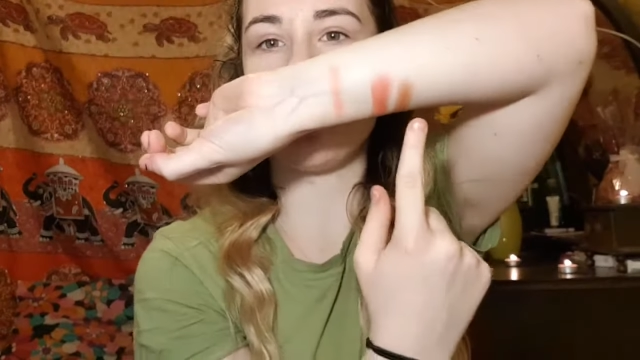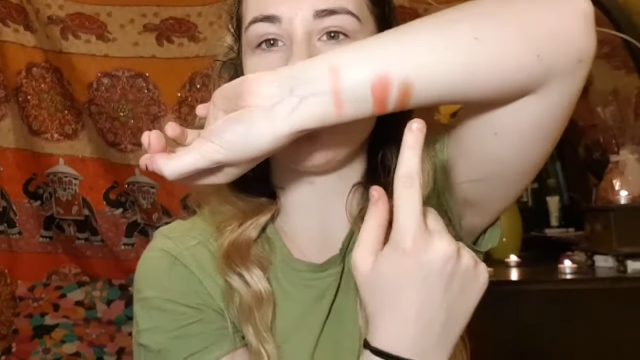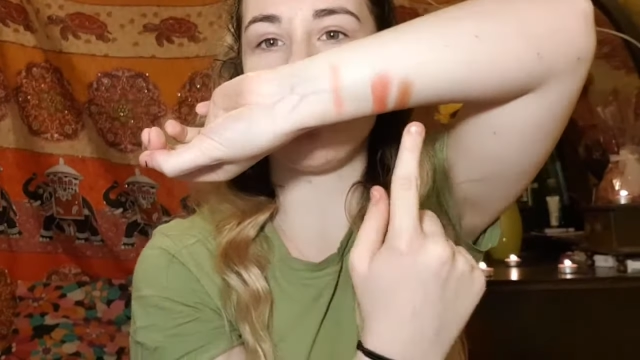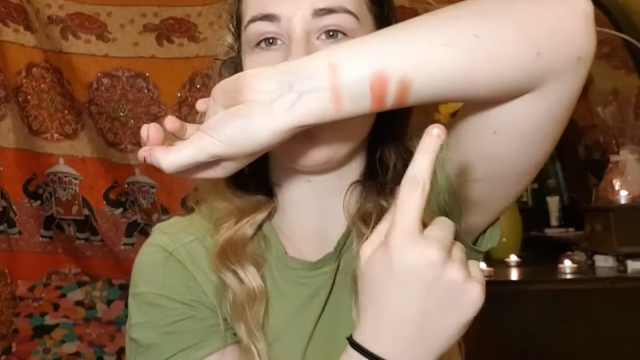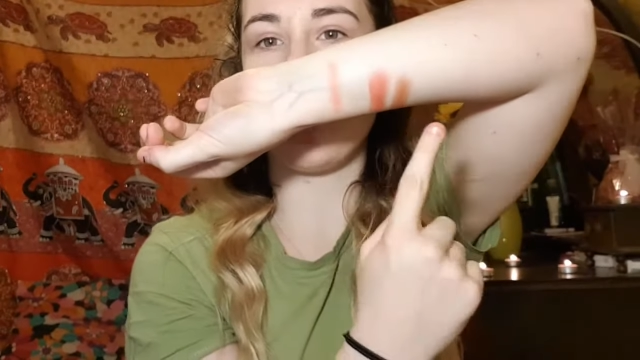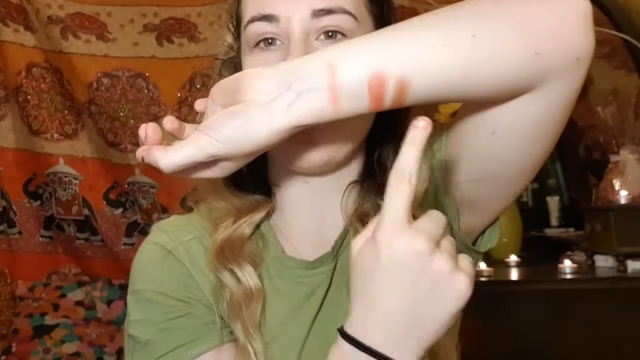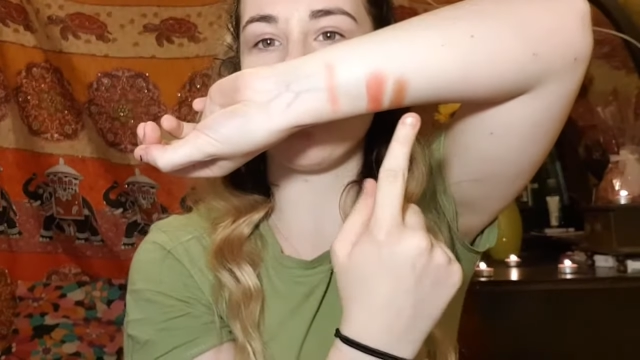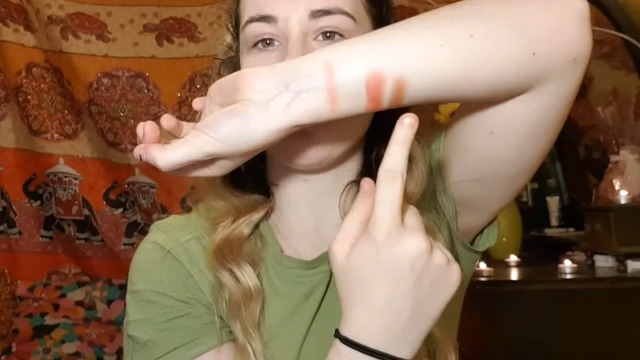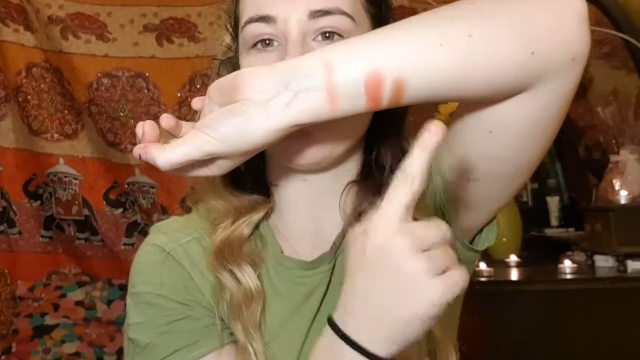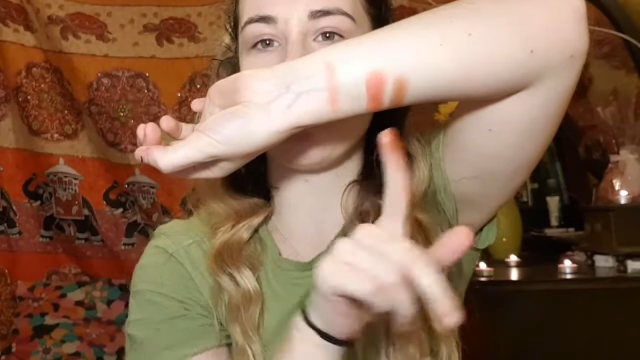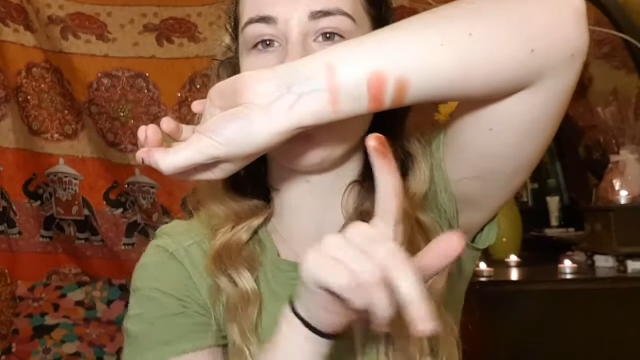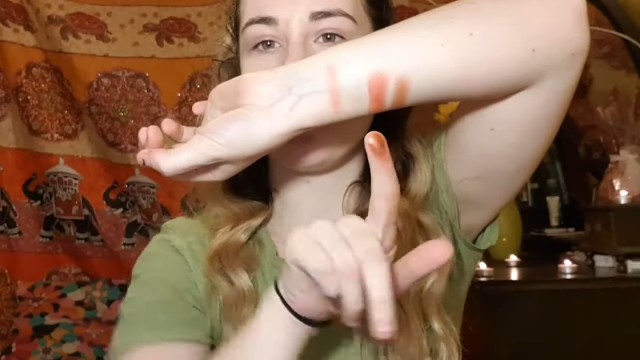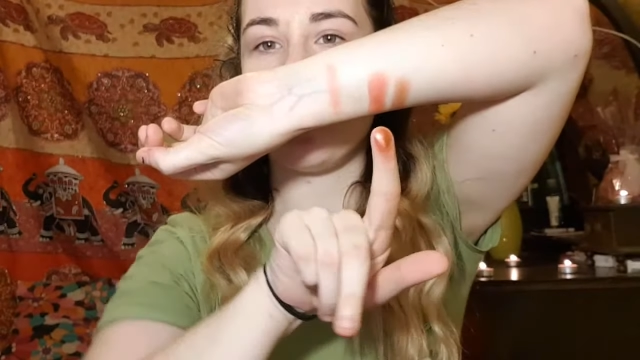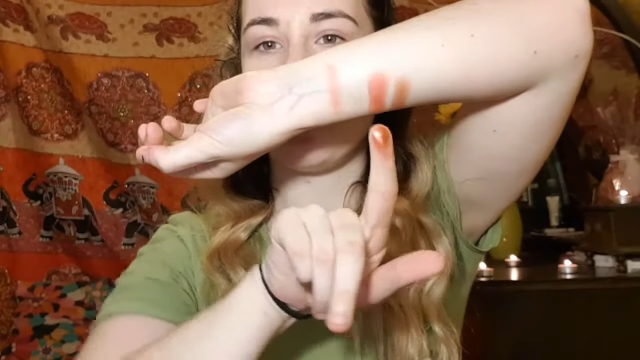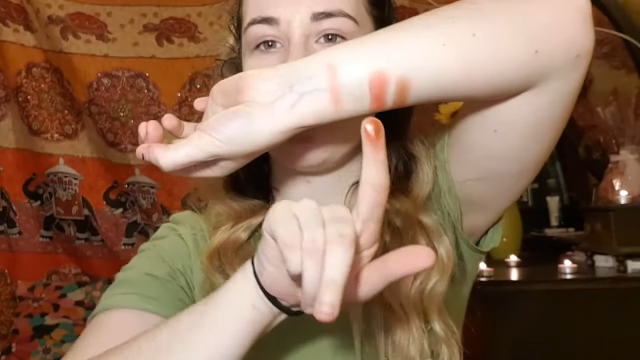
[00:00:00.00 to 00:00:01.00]
it, so that
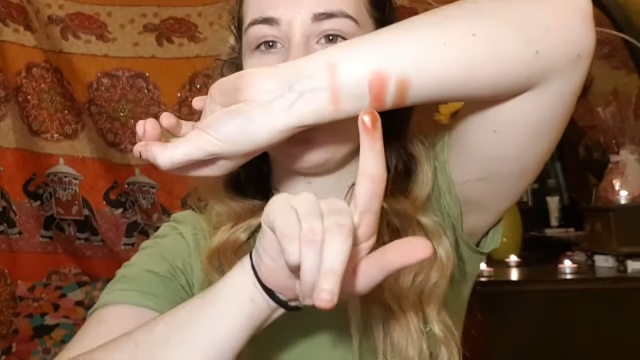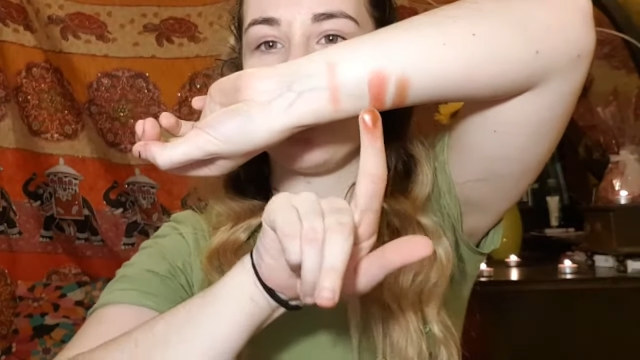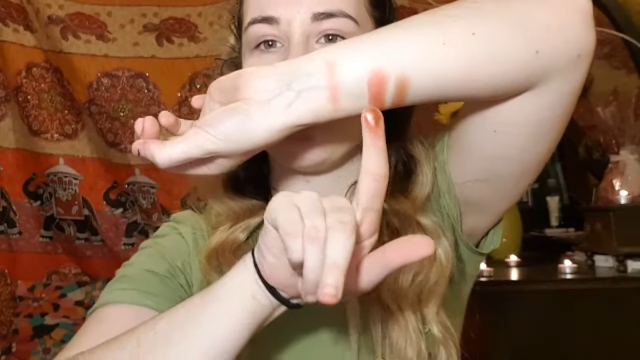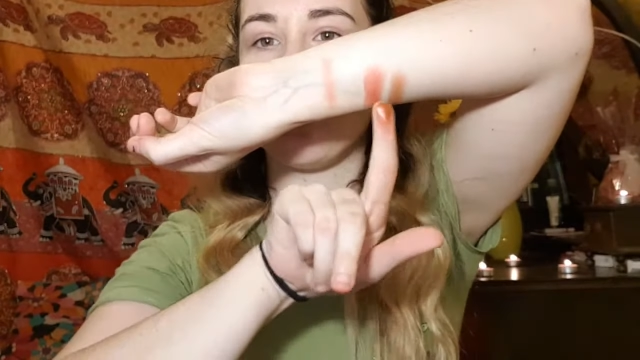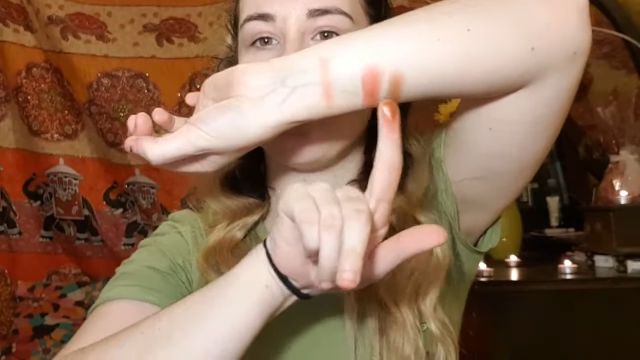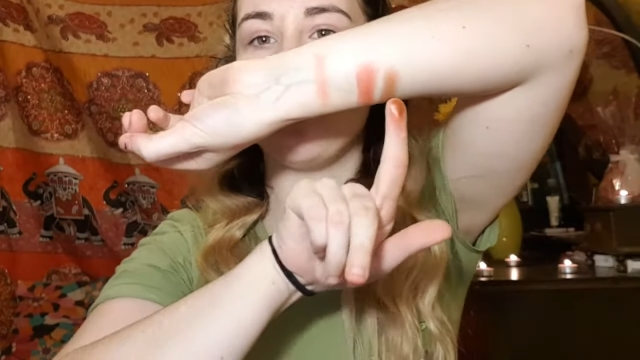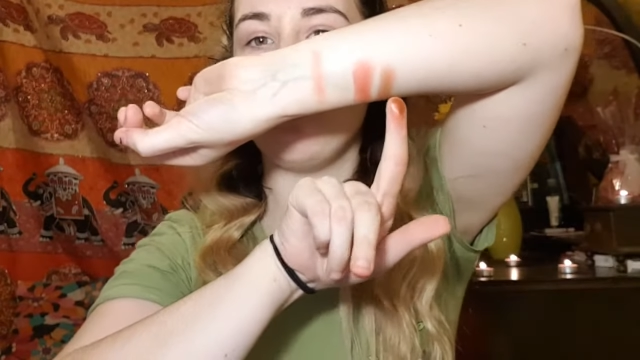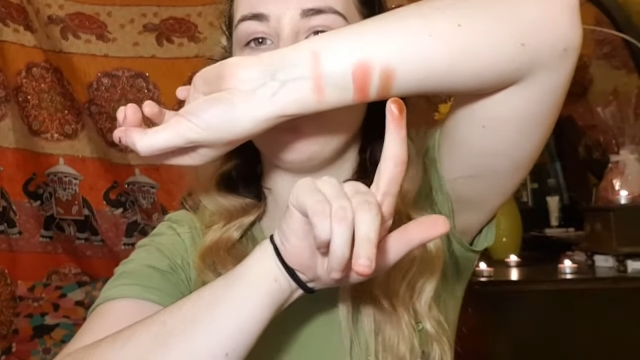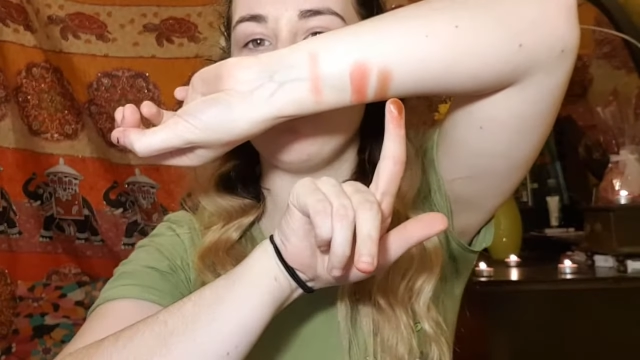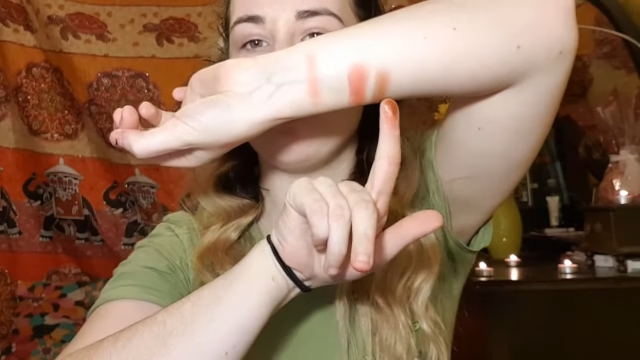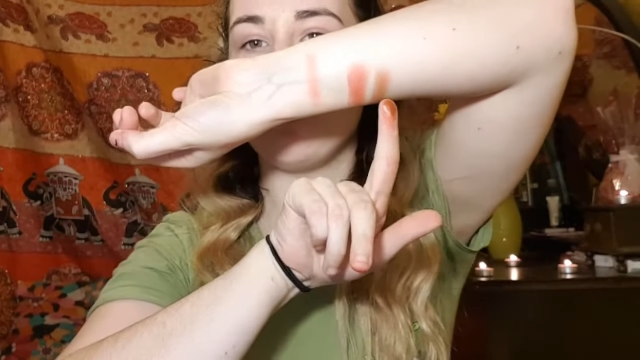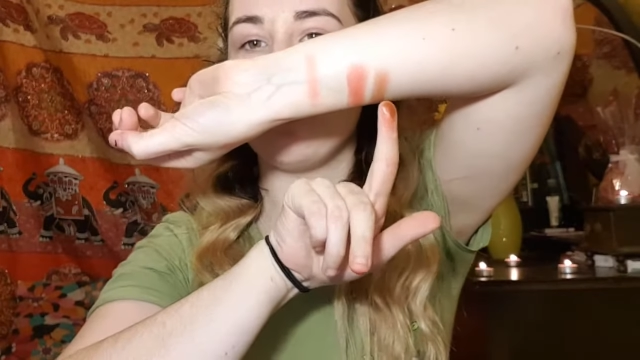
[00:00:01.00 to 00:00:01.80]
one is this one,